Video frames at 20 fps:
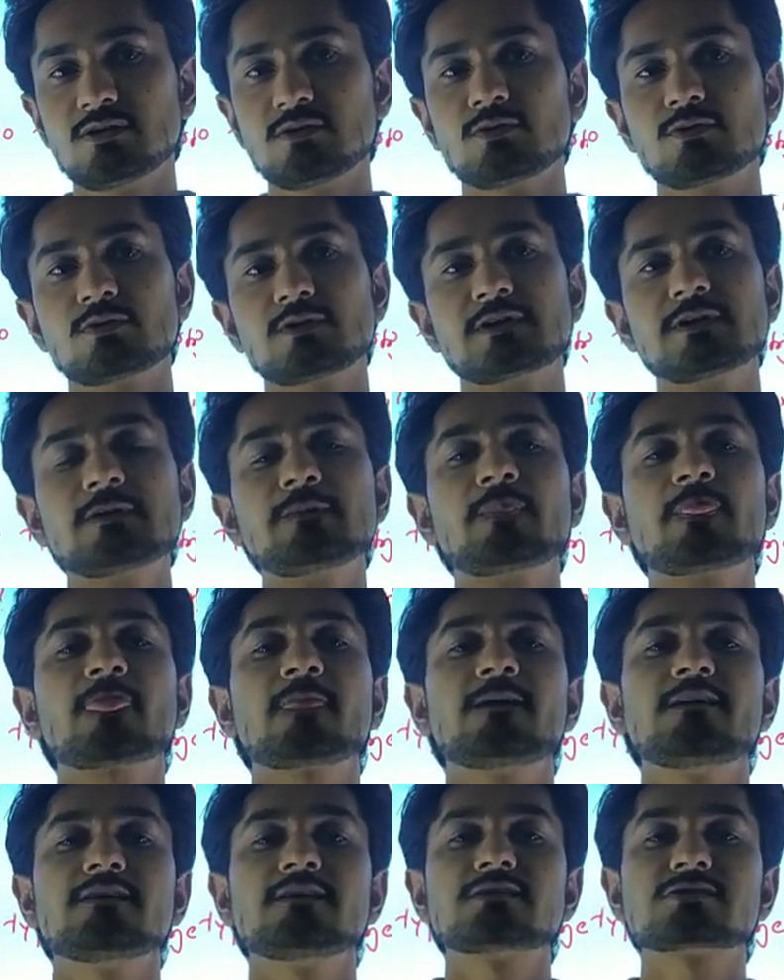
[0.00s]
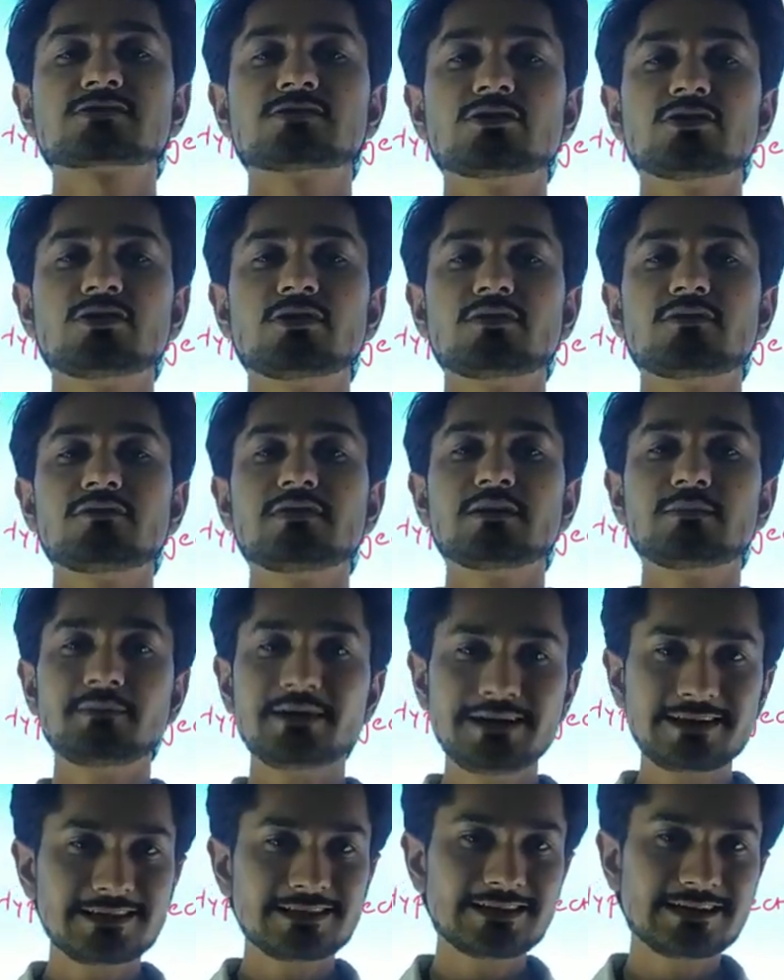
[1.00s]
Okay, so we'll
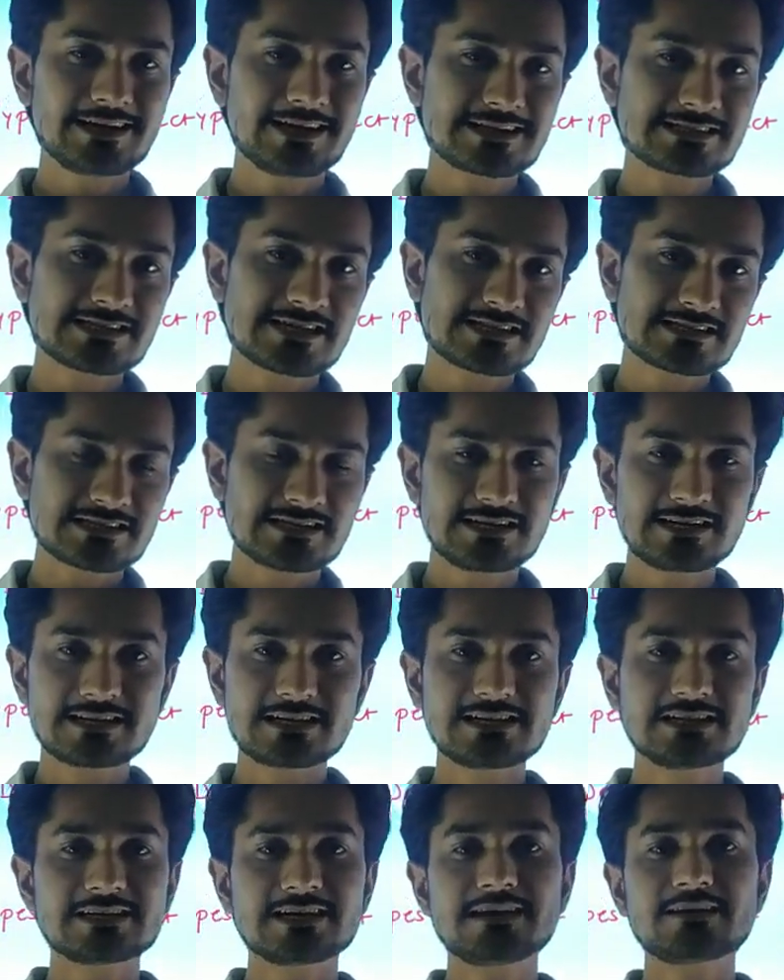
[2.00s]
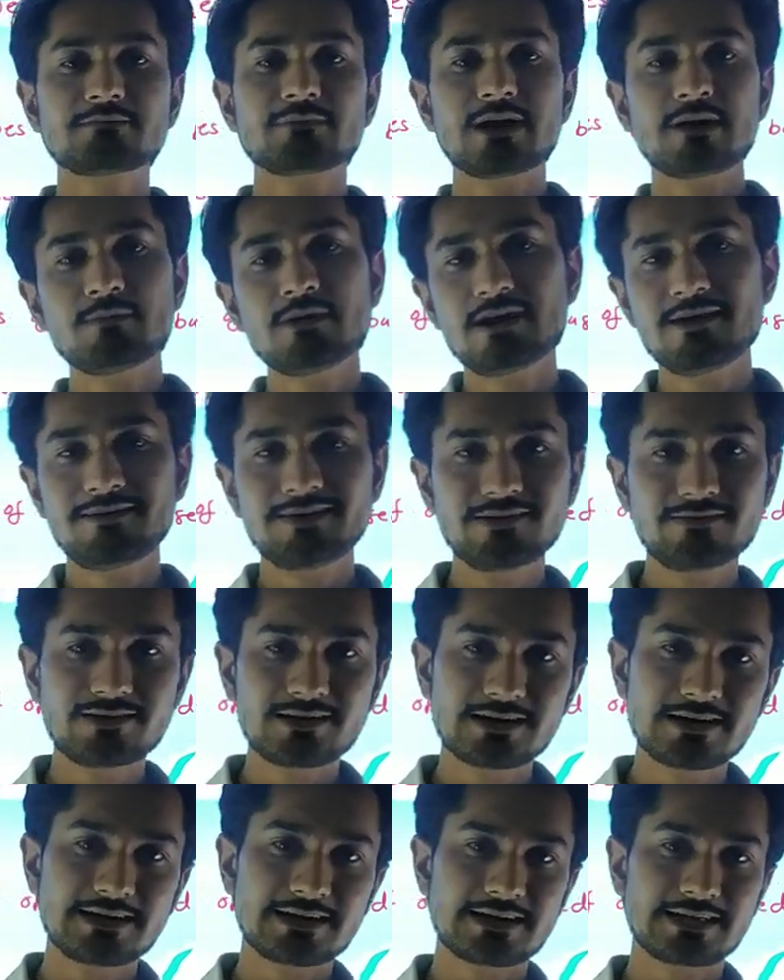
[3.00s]
meet in the next lecture. Till then, bye bye
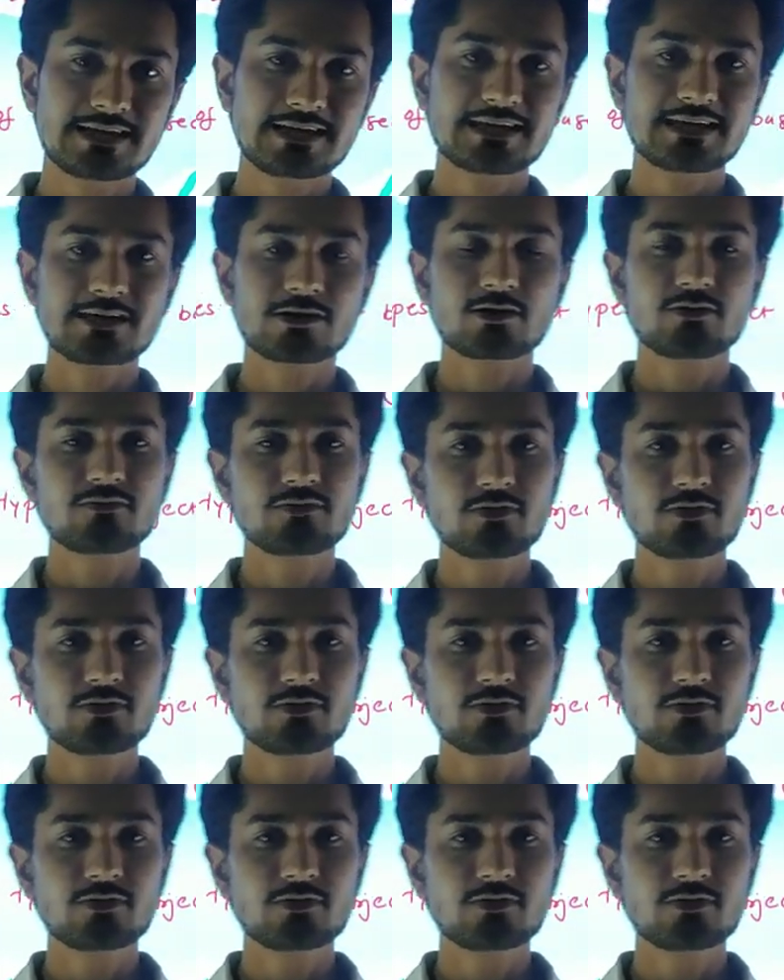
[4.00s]
everyone, and take care of